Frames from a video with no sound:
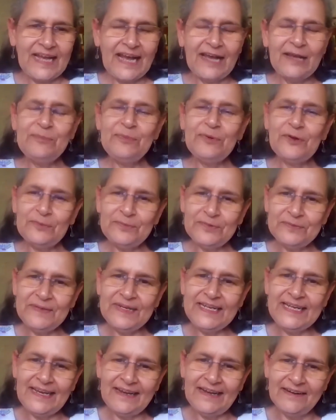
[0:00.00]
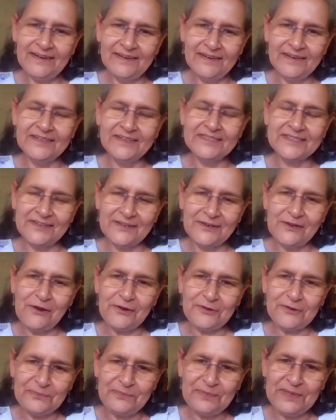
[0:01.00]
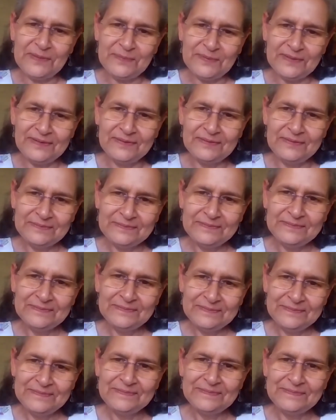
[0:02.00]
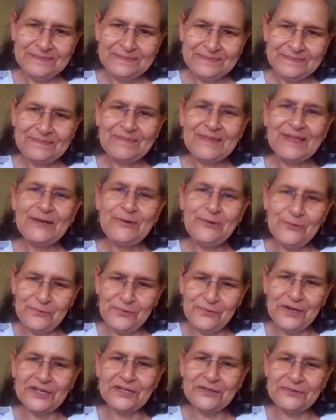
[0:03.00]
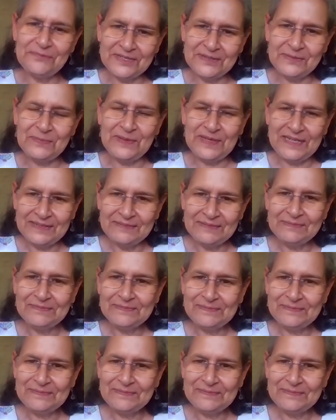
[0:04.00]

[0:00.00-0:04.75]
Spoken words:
I probably hurt a lot of people who worked with me.